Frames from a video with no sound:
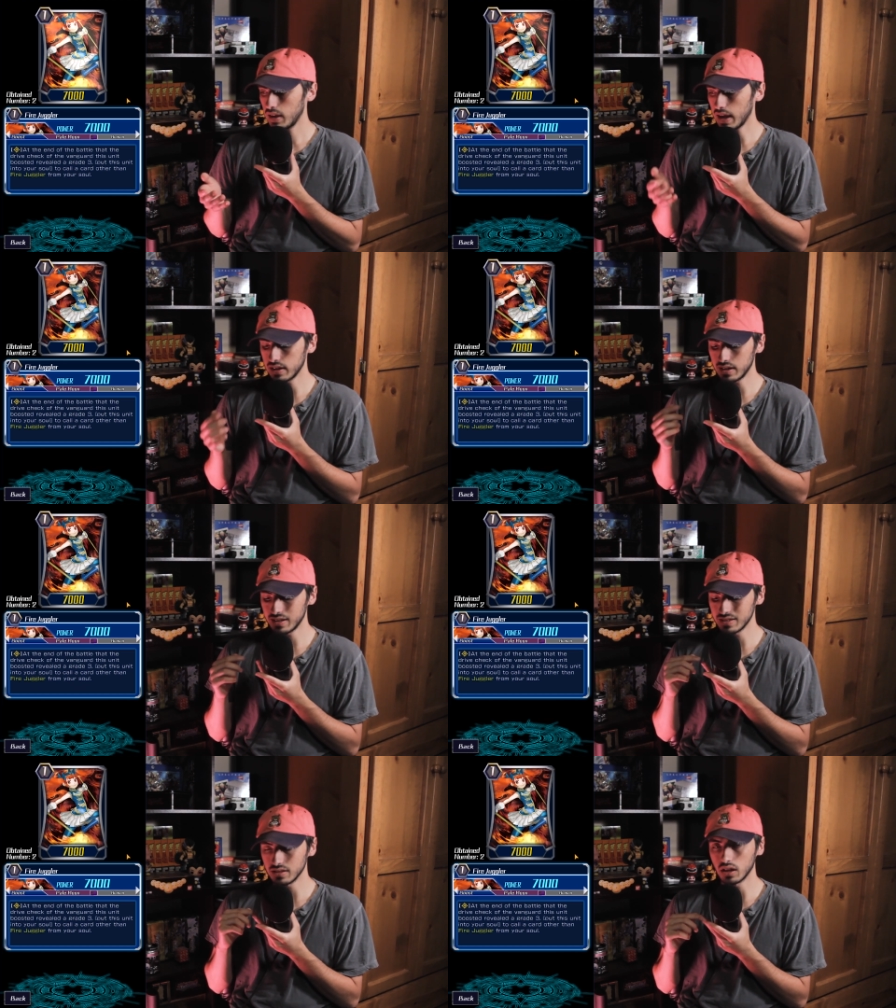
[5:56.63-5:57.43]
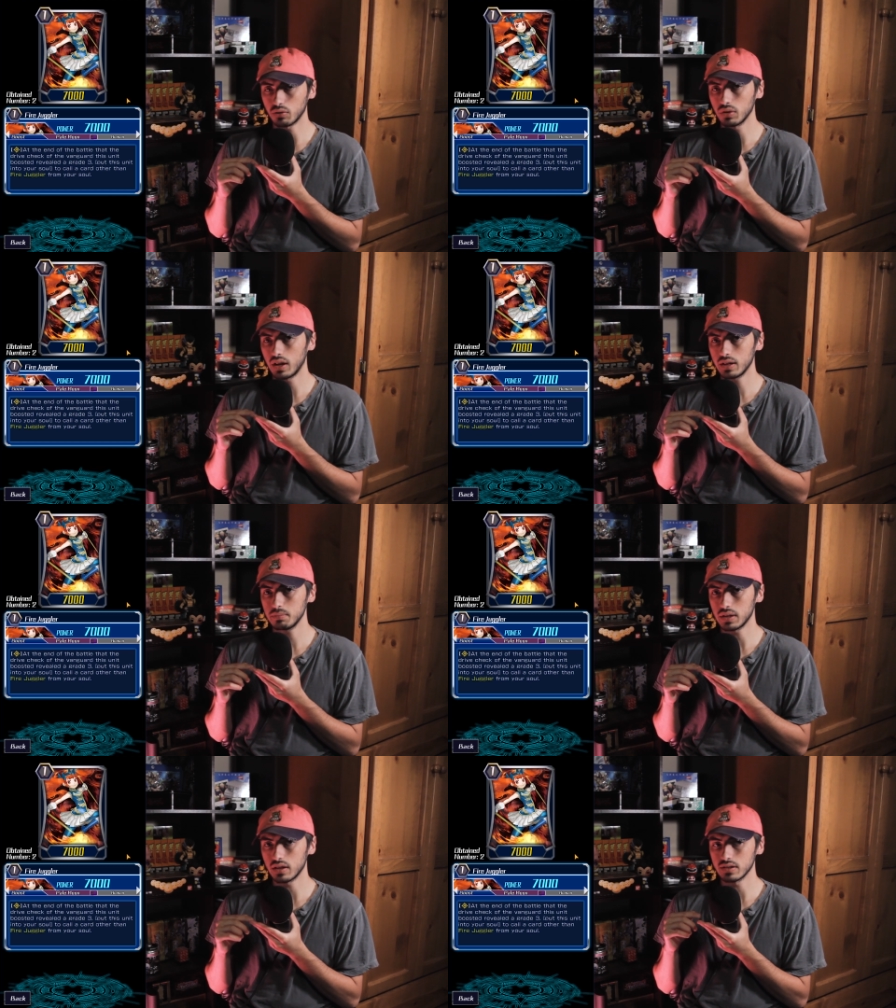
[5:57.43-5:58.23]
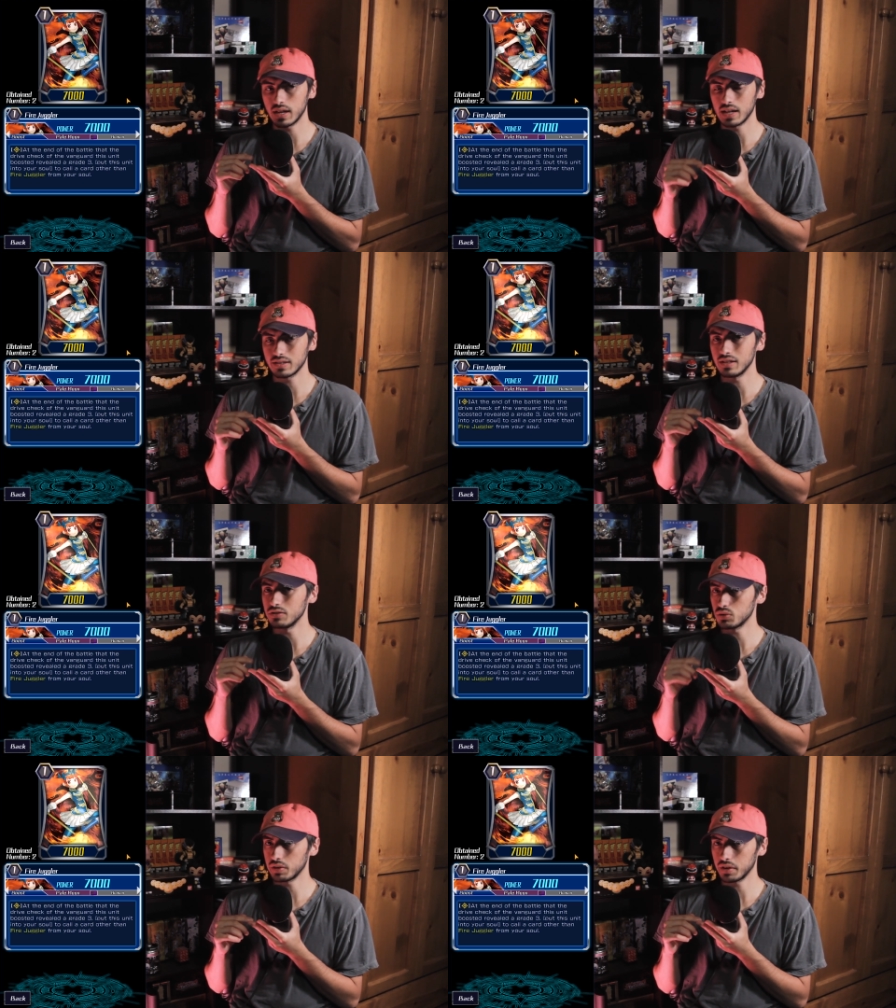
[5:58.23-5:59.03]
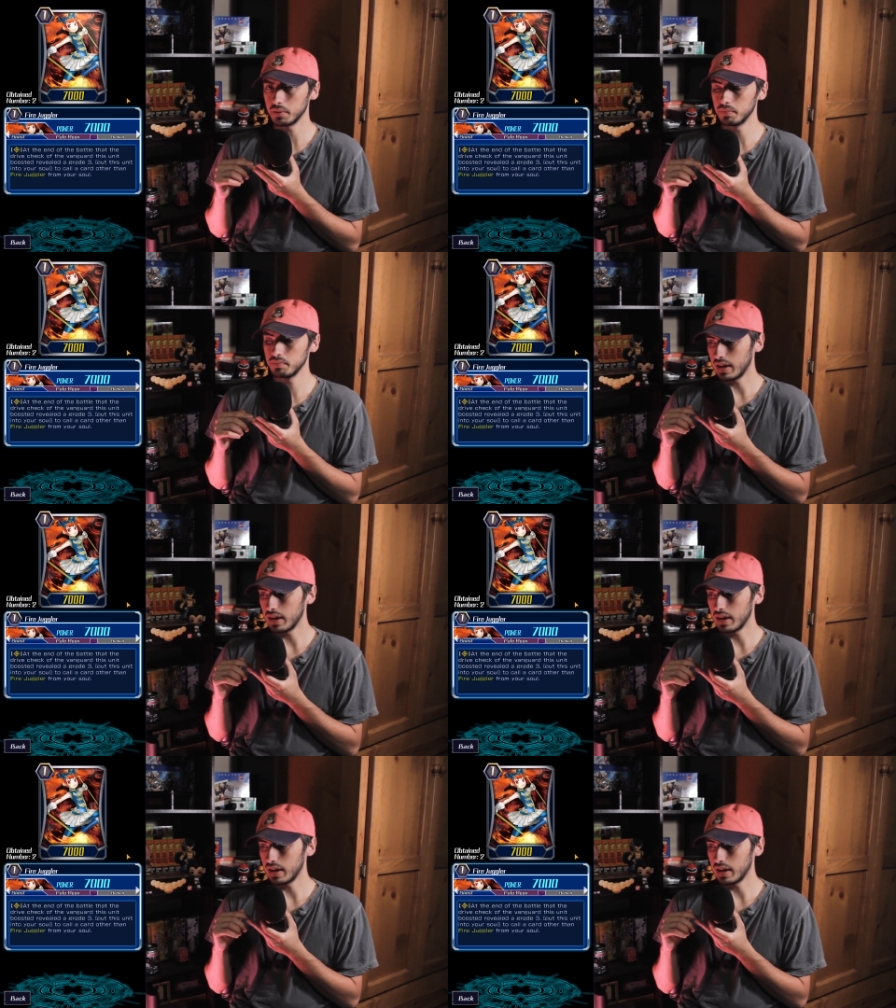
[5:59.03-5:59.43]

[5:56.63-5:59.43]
and it is luck reliant because it has to hit a trigger.